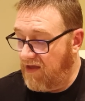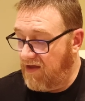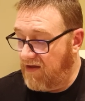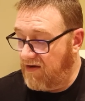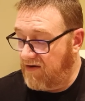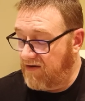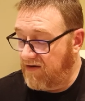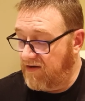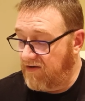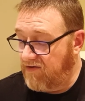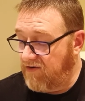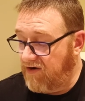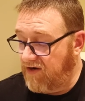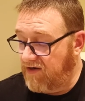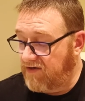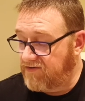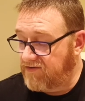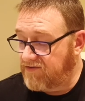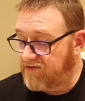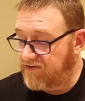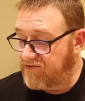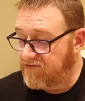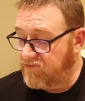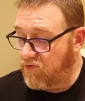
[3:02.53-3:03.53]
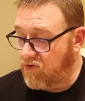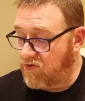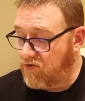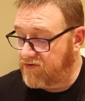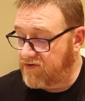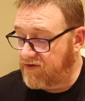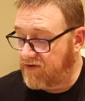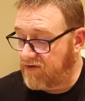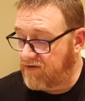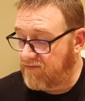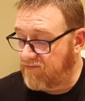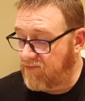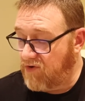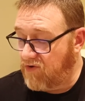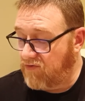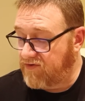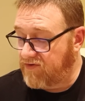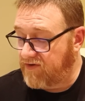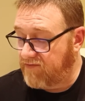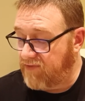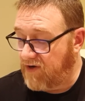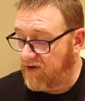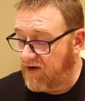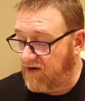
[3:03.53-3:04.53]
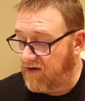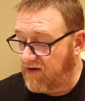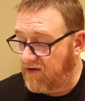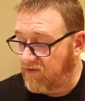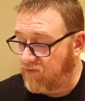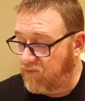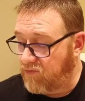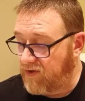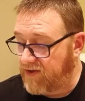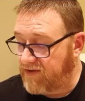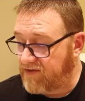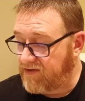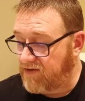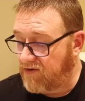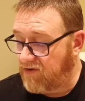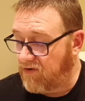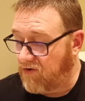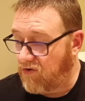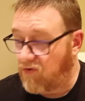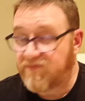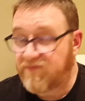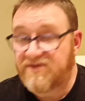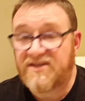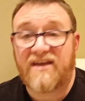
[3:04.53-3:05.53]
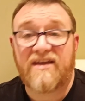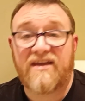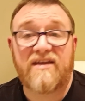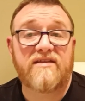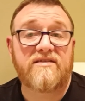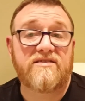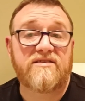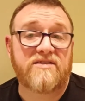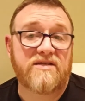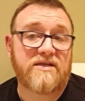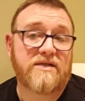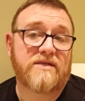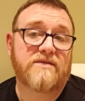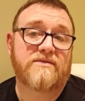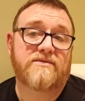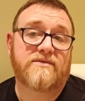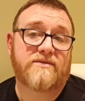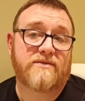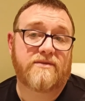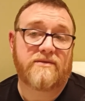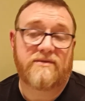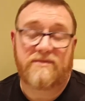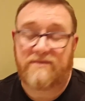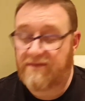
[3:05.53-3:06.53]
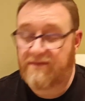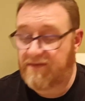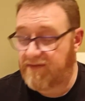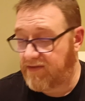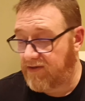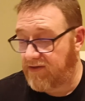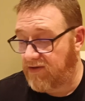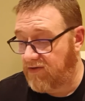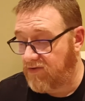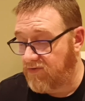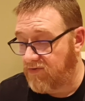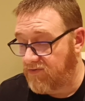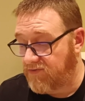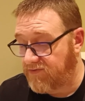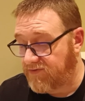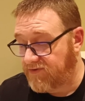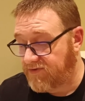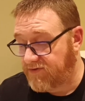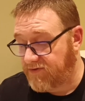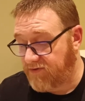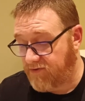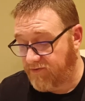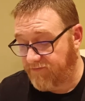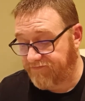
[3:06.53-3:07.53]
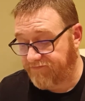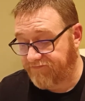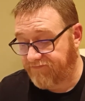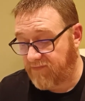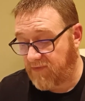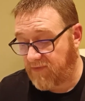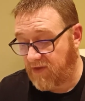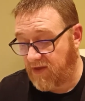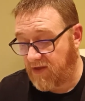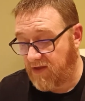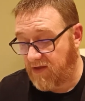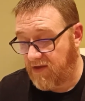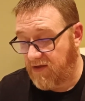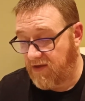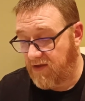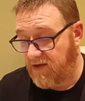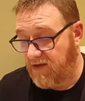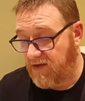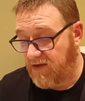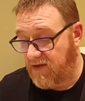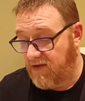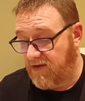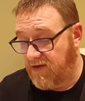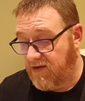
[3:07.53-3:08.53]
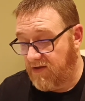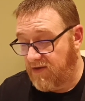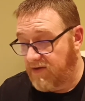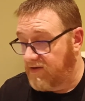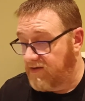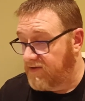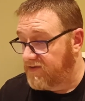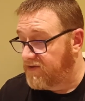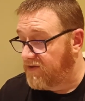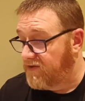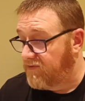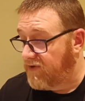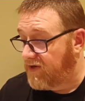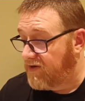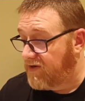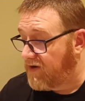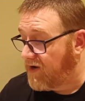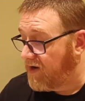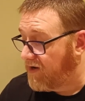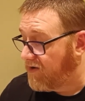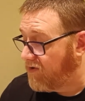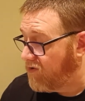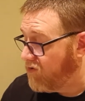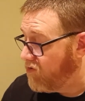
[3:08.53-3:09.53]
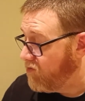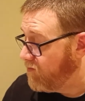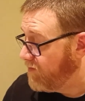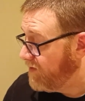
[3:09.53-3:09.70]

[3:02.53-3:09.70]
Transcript: And the ingredients is water, malted barley, wheat, hops and yeast. There you go. So, shall we crack it